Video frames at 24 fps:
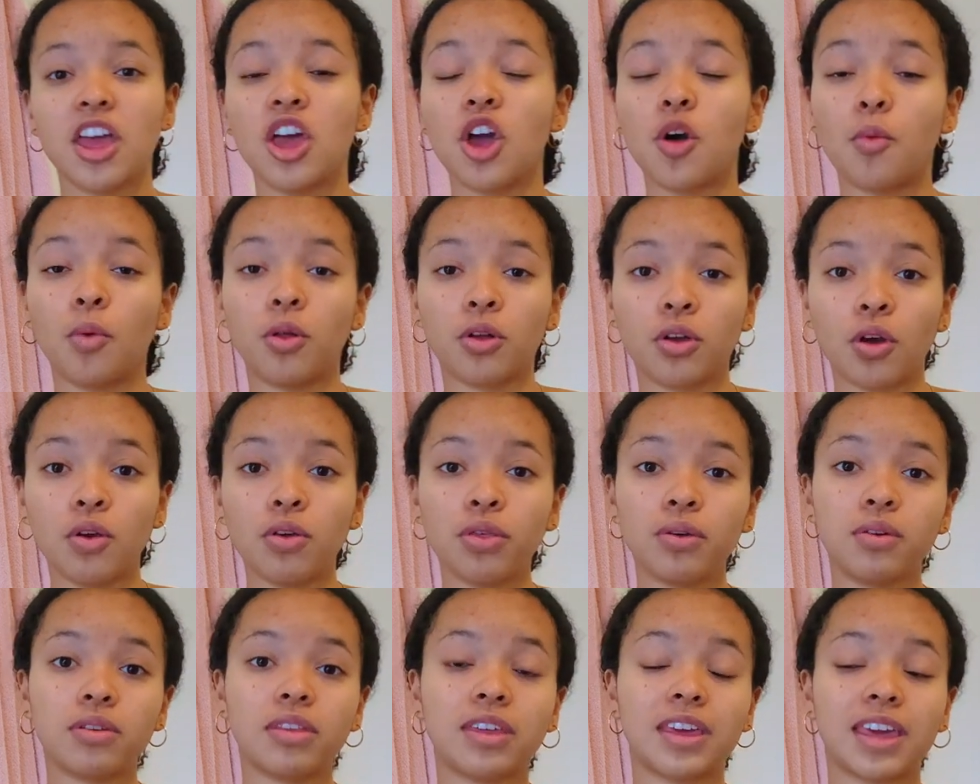we'll go
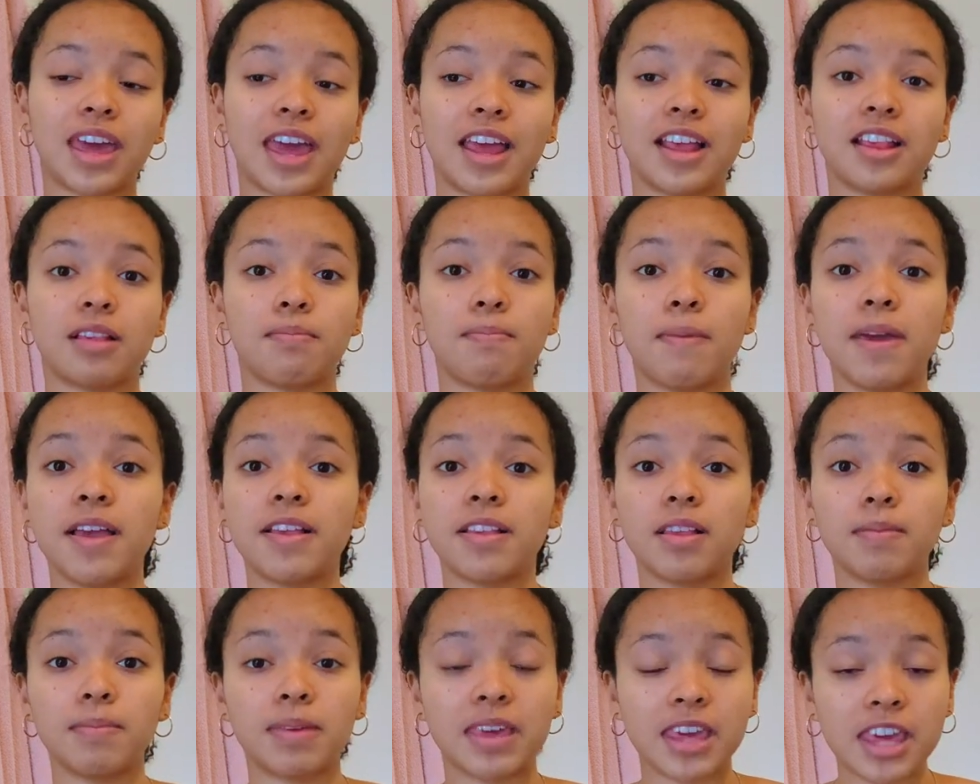through the case, make
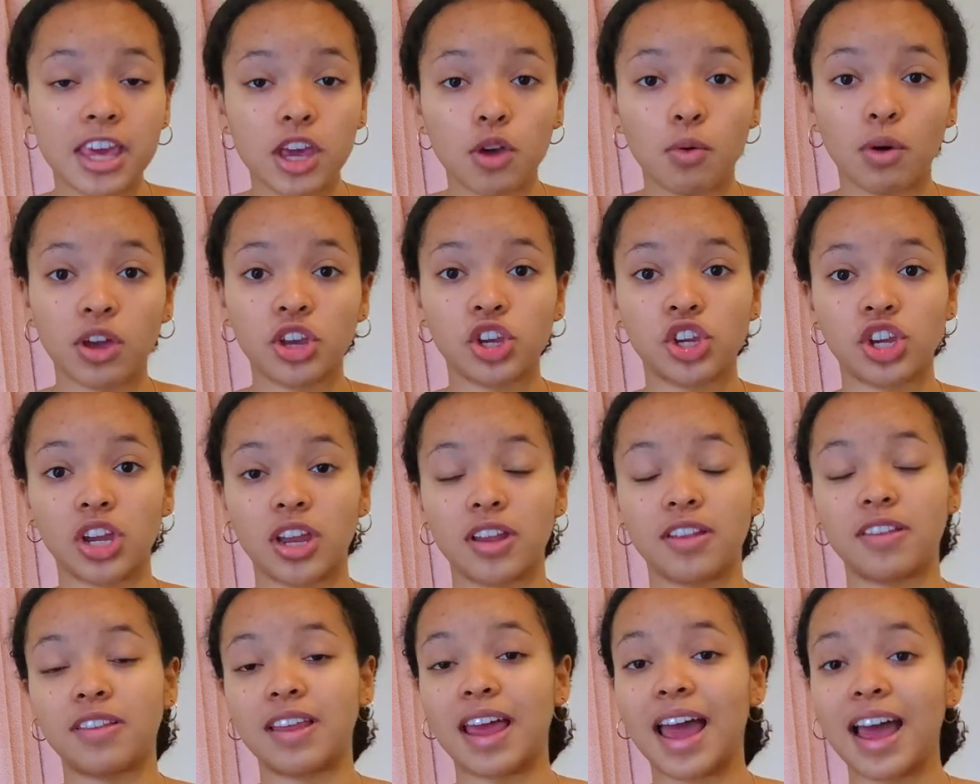some key
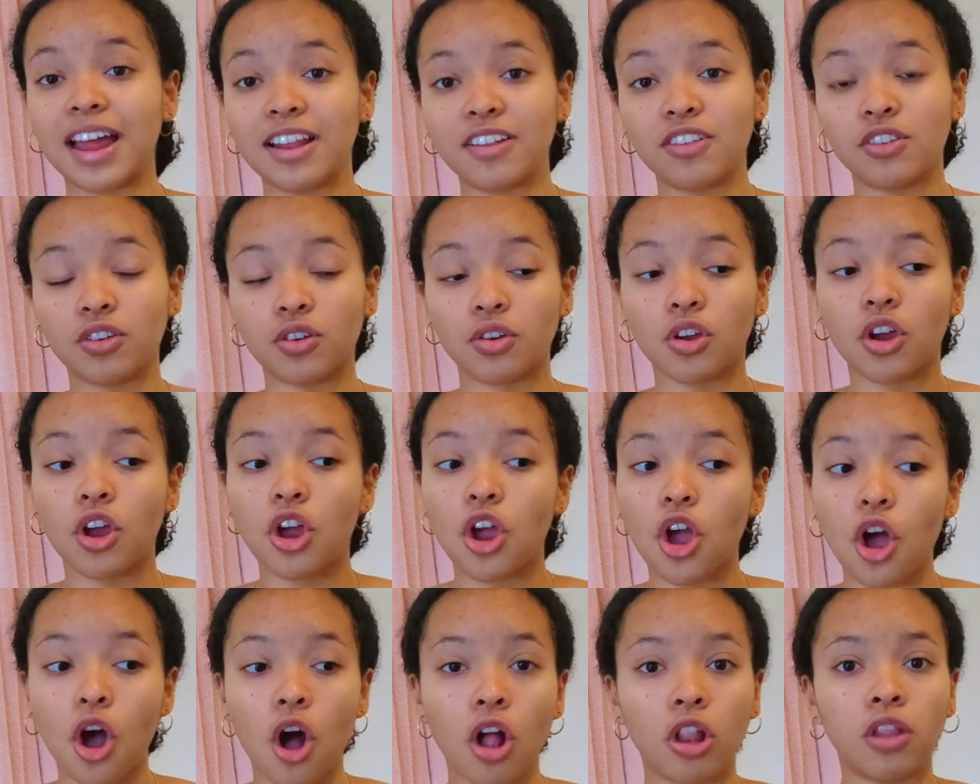questions to answer
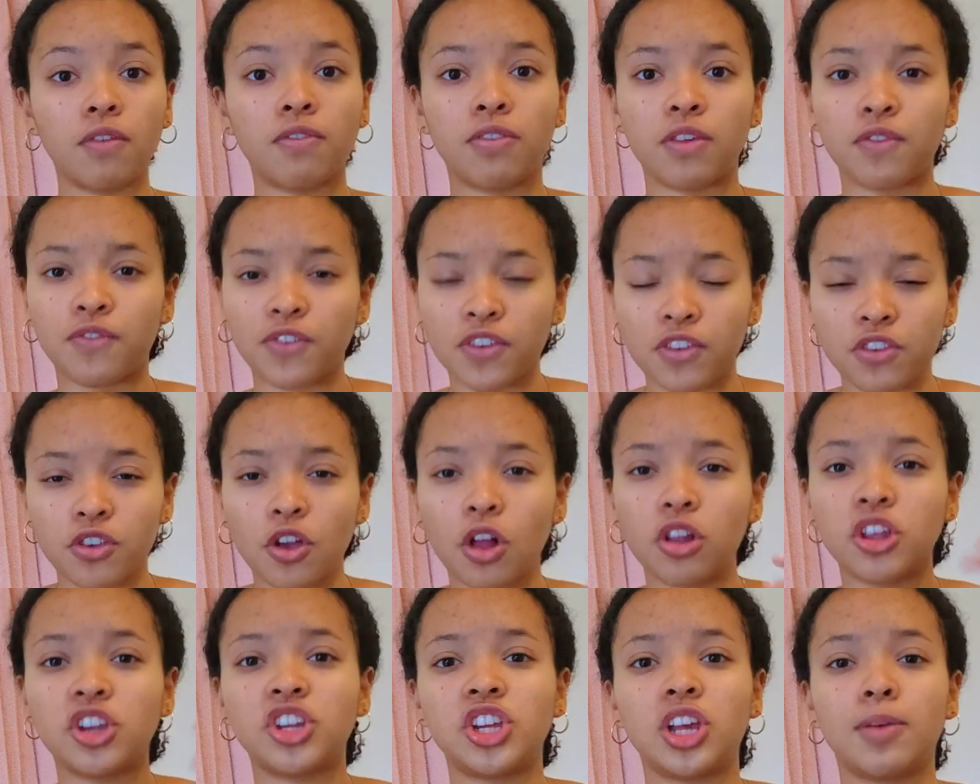all of the
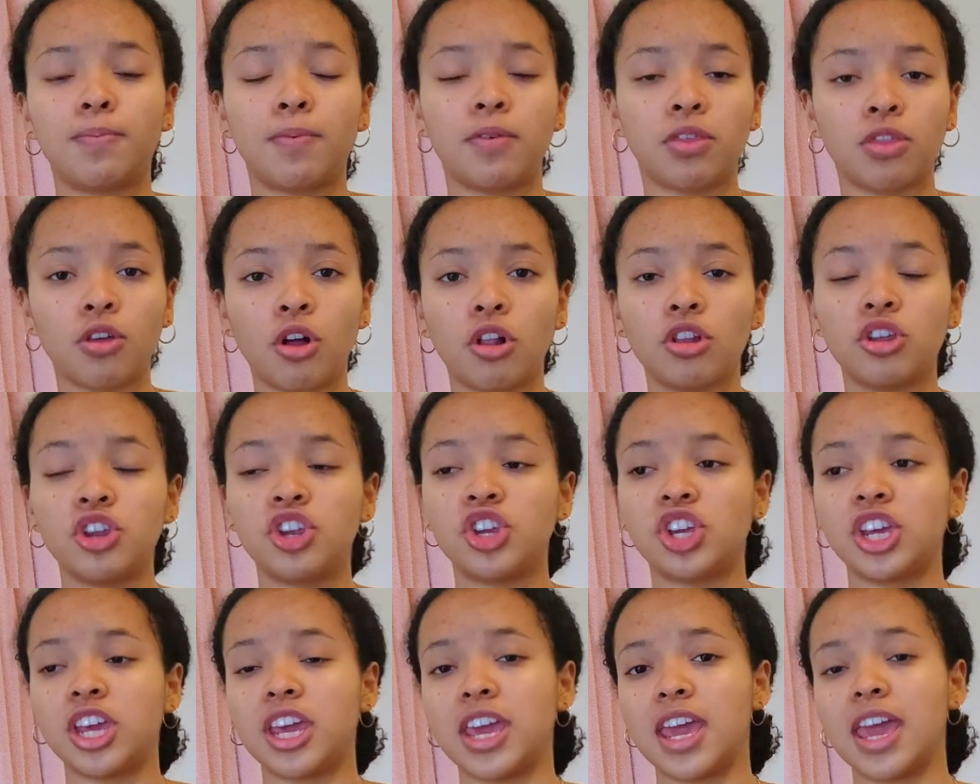physiology,
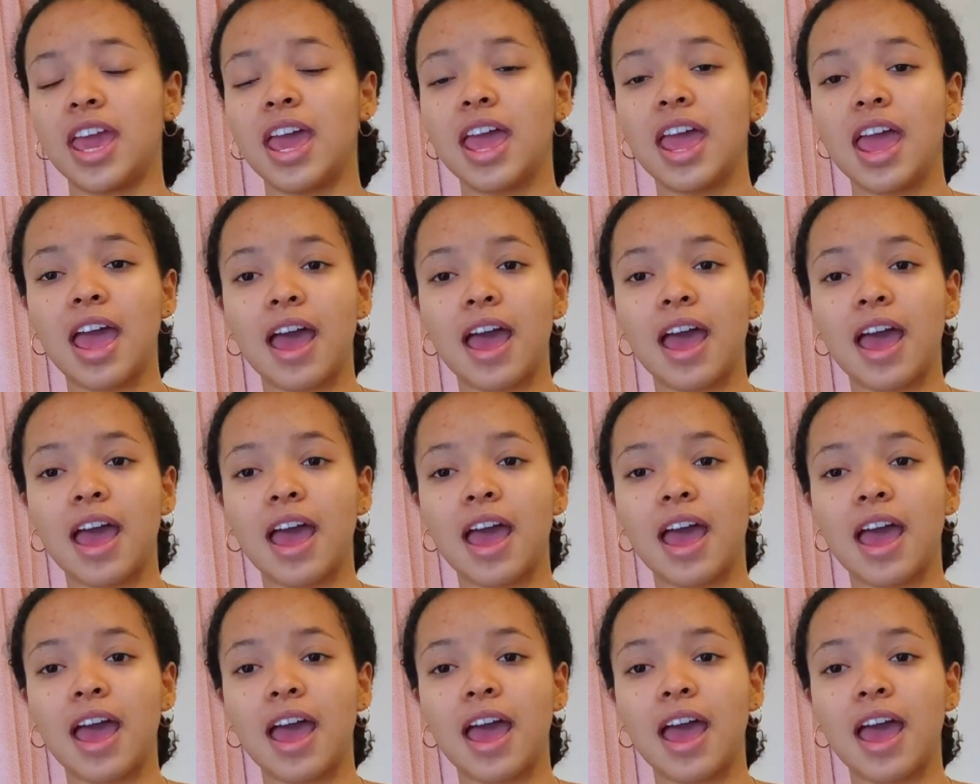pathology,